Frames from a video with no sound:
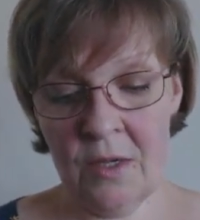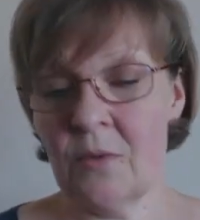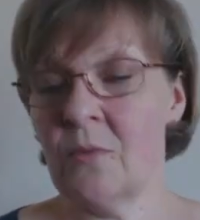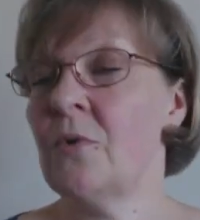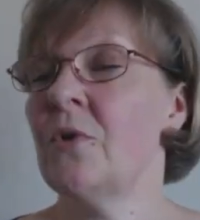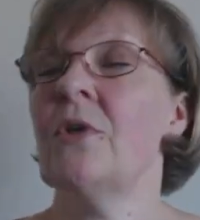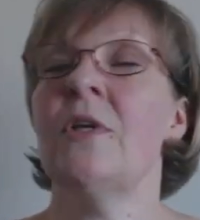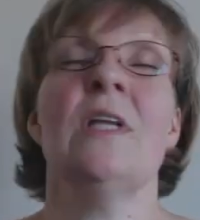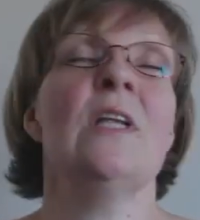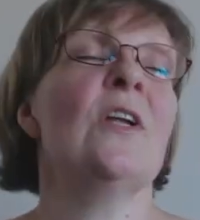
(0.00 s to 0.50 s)

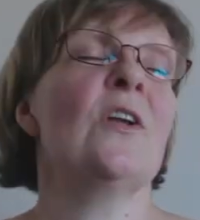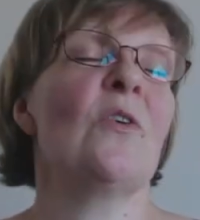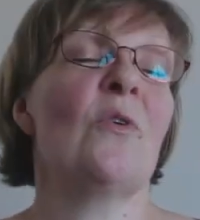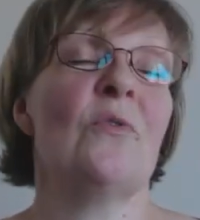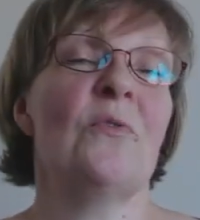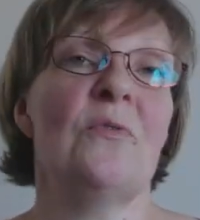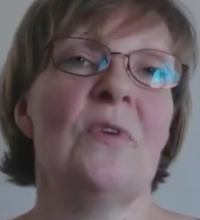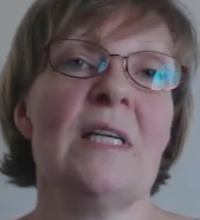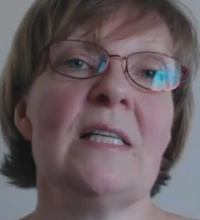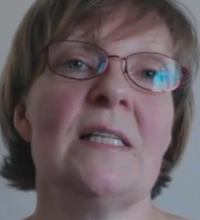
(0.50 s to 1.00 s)
work in an
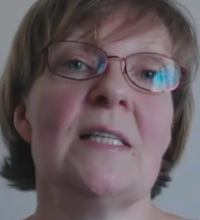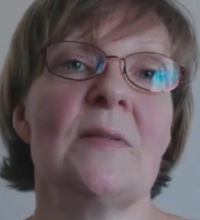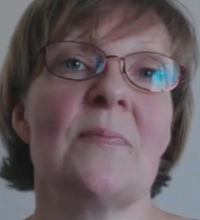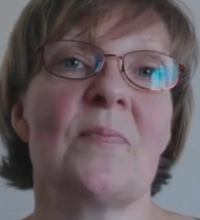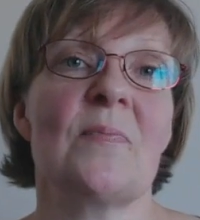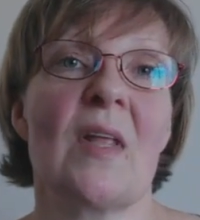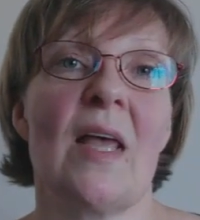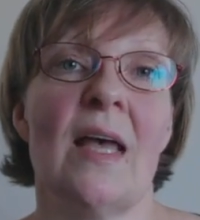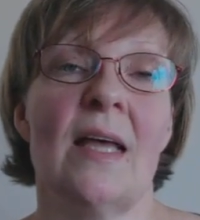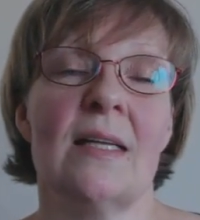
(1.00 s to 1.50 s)
office
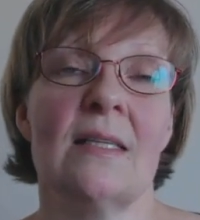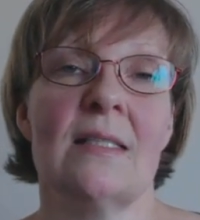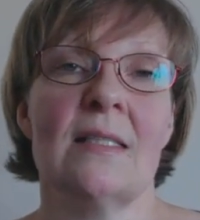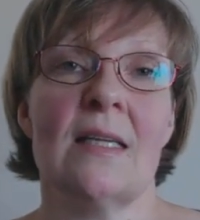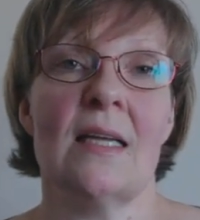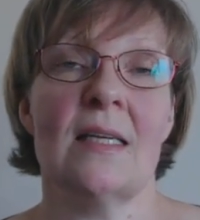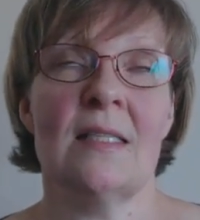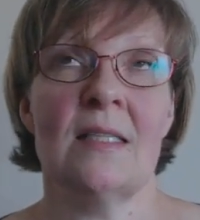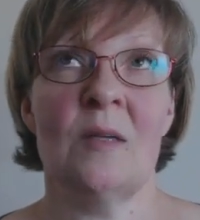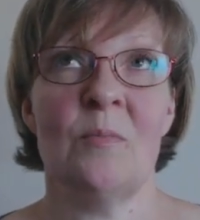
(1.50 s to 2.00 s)
and
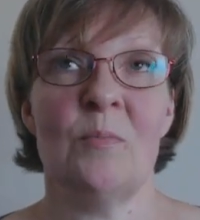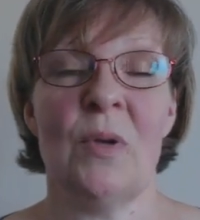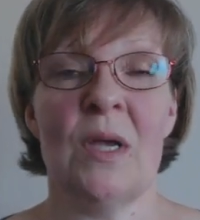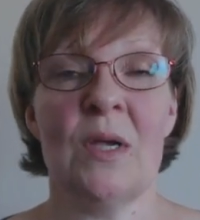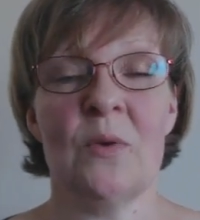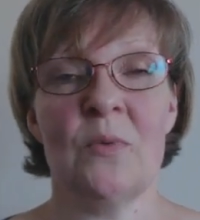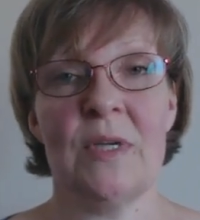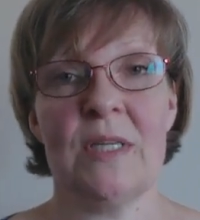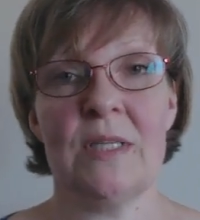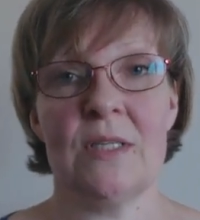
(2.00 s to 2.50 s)
I sit
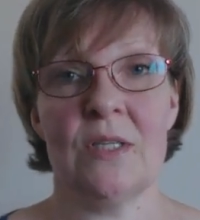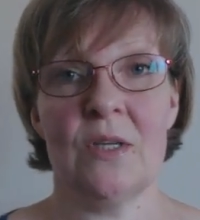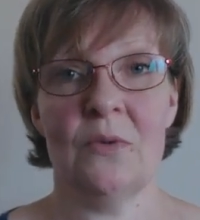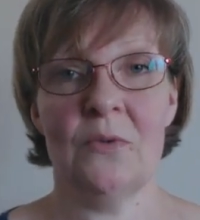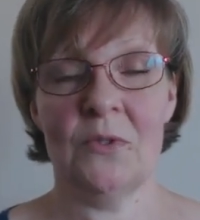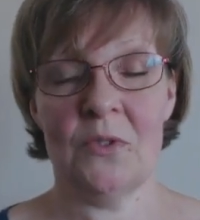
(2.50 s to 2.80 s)
by a window.